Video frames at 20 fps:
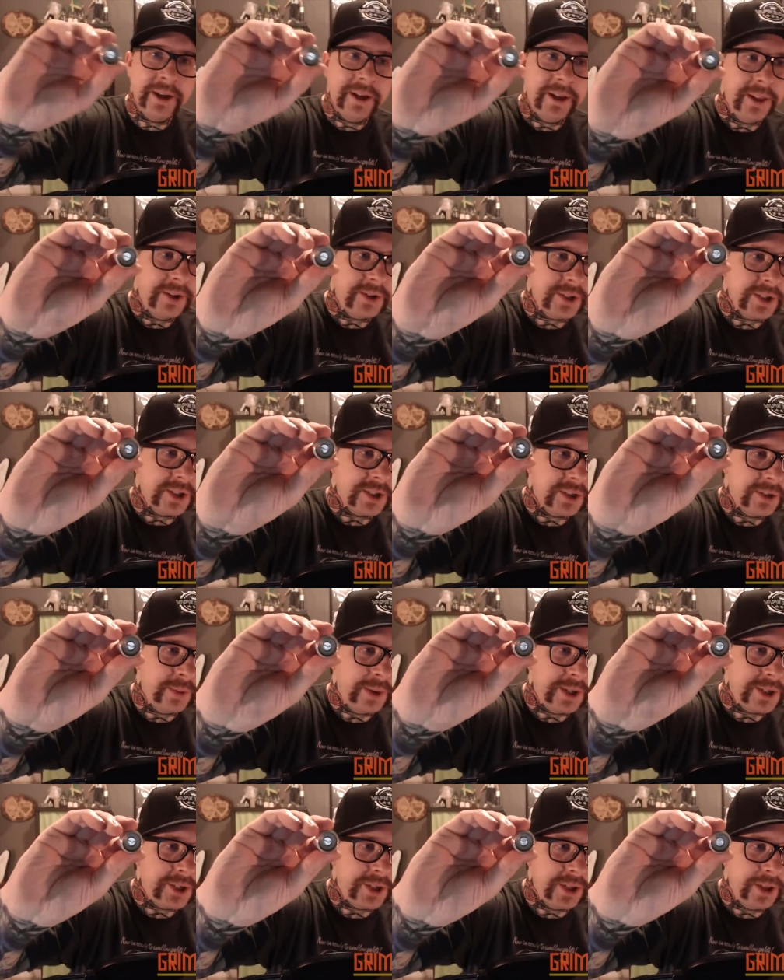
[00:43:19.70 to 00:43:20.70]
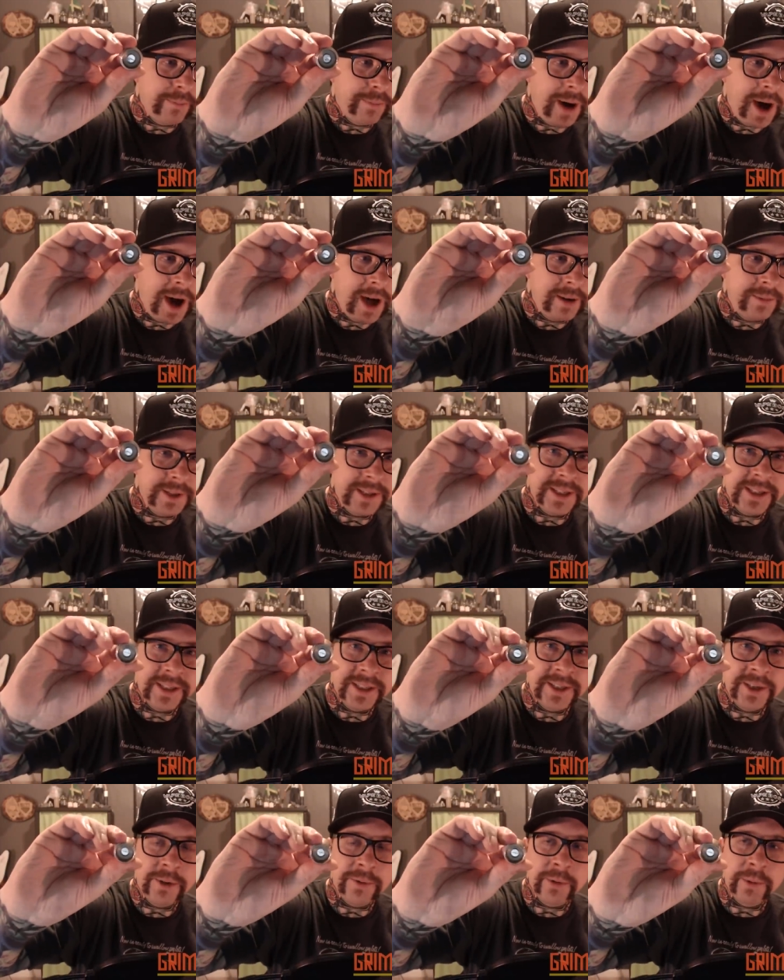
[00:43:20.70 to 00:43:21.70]
There's a switch in the bottom. This is
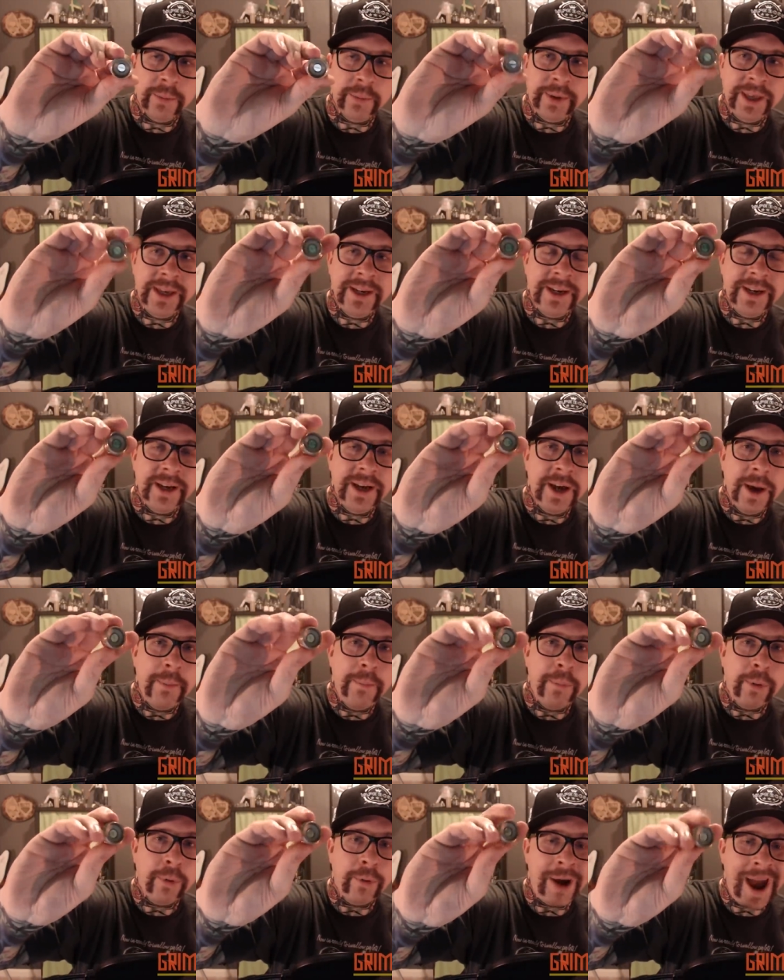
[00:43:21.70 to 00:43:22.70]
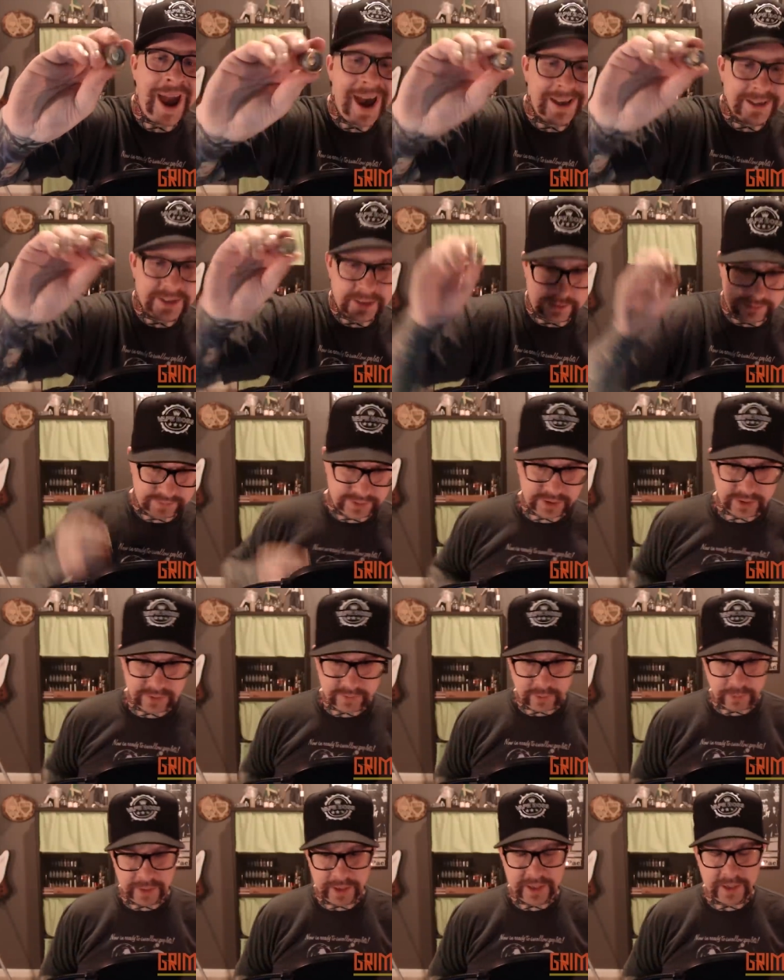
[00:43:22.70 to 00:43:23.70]
silver plated brass.
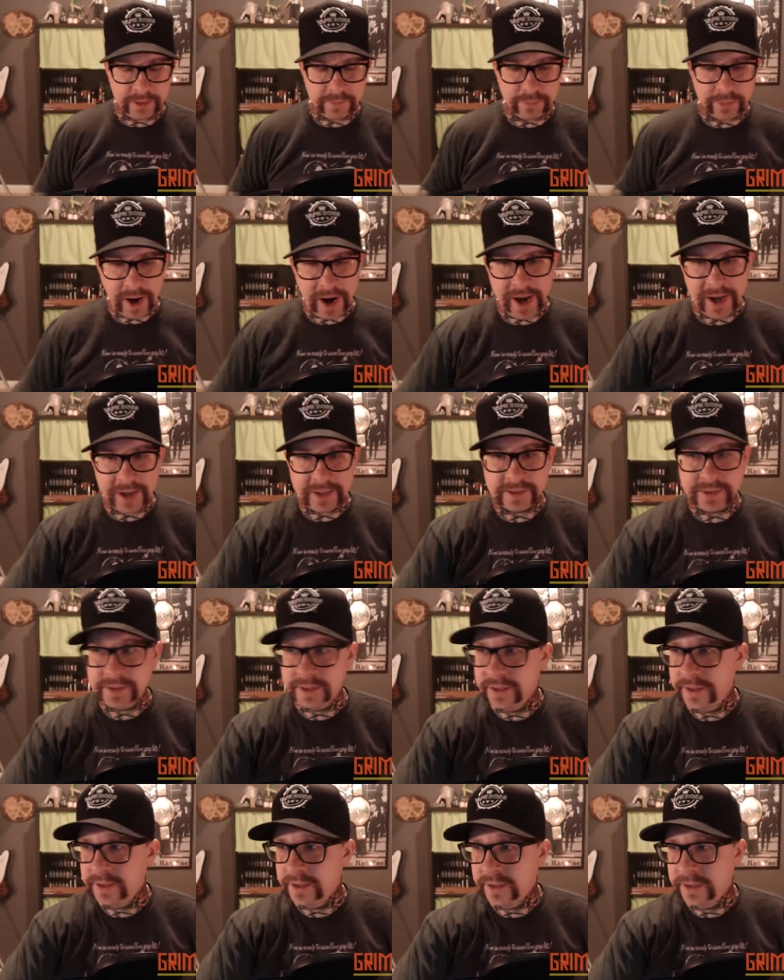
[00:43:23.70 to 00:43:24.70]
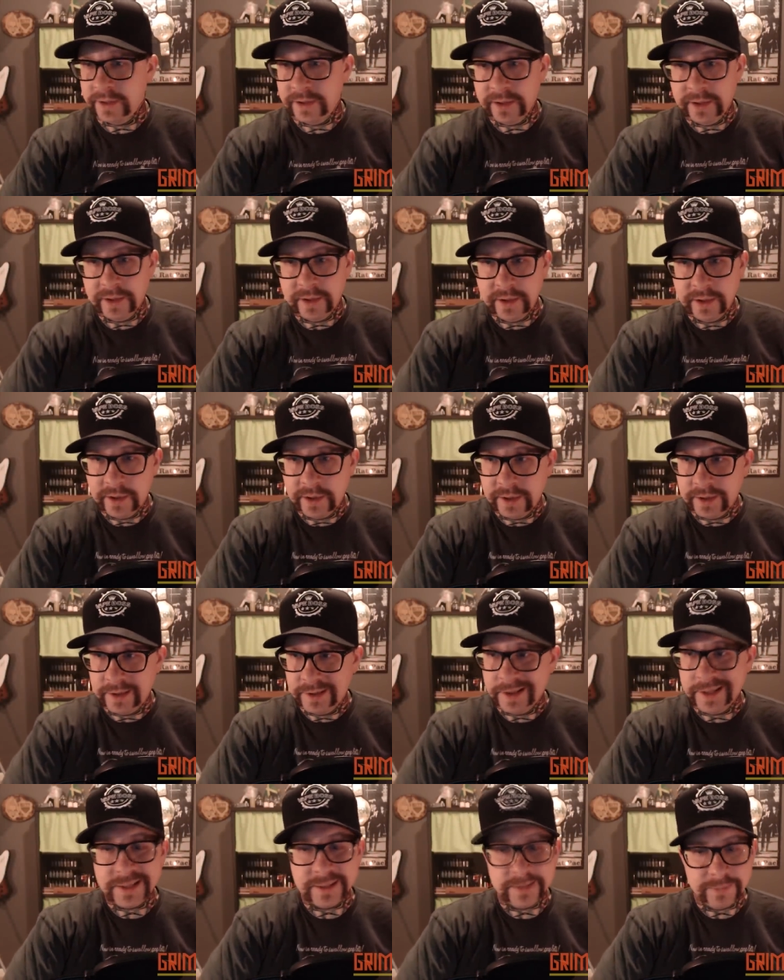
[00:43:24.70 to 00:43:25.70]
Silver plated brass?
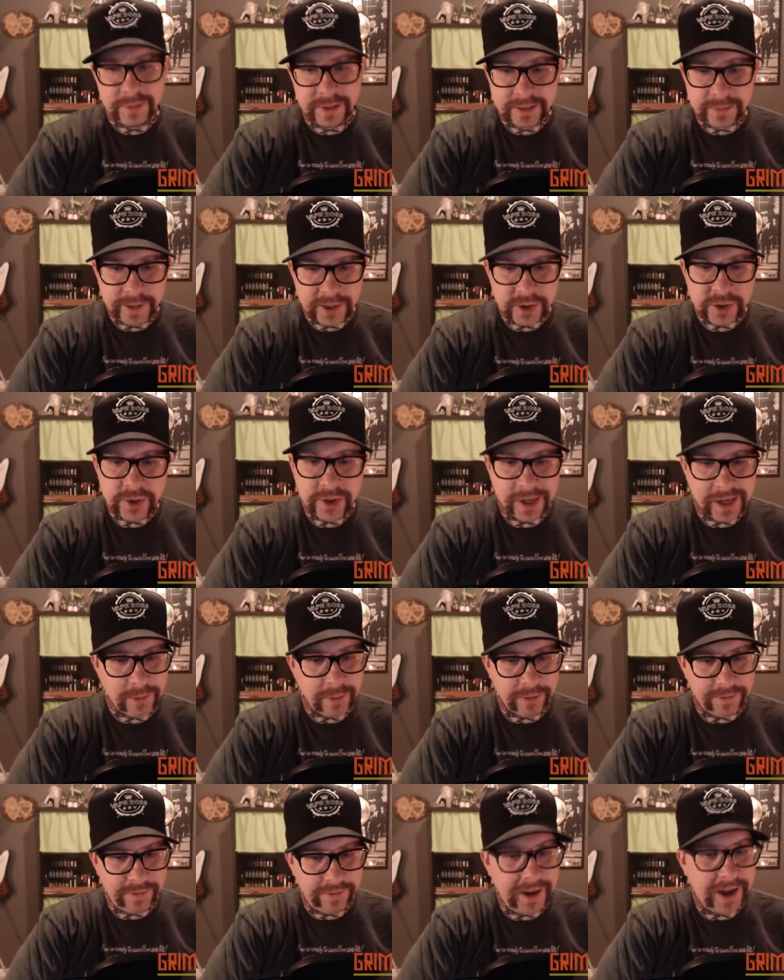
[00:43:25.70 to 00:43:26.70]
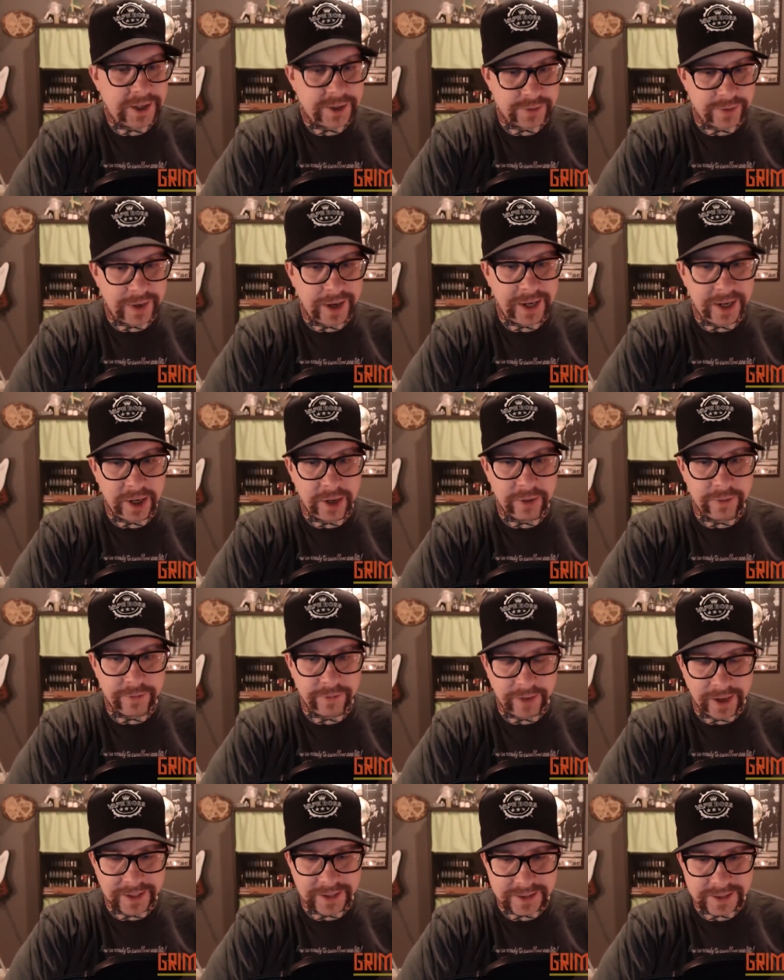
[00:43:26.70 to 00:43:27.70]
Let's let's make sure I get my facts right here,
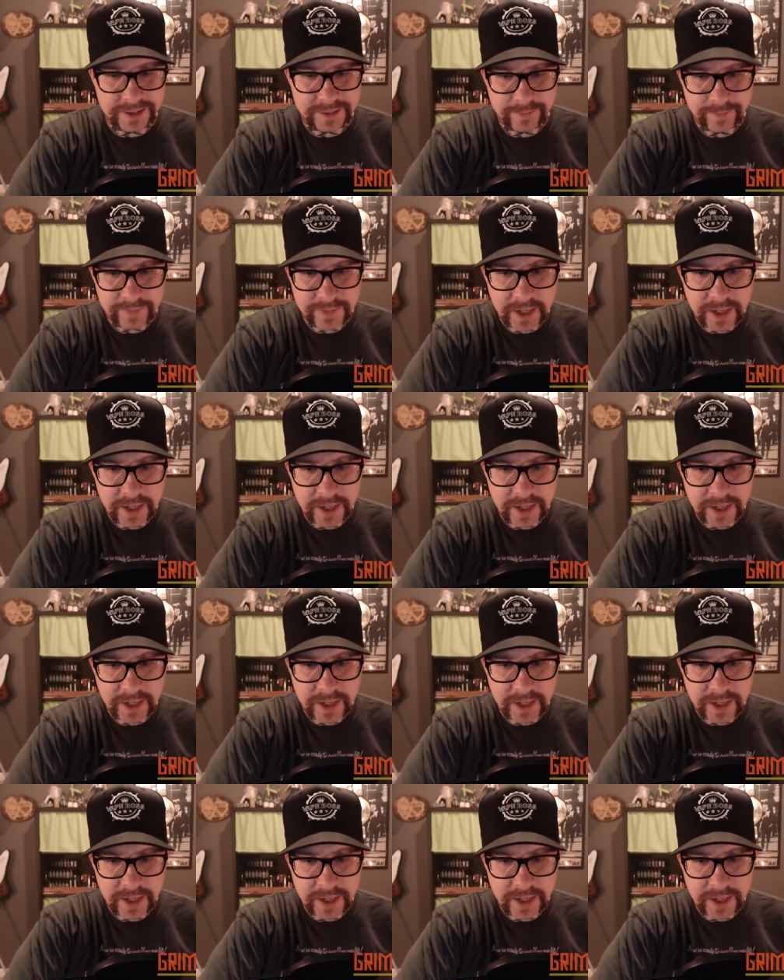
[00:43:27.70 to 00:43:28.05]
friends.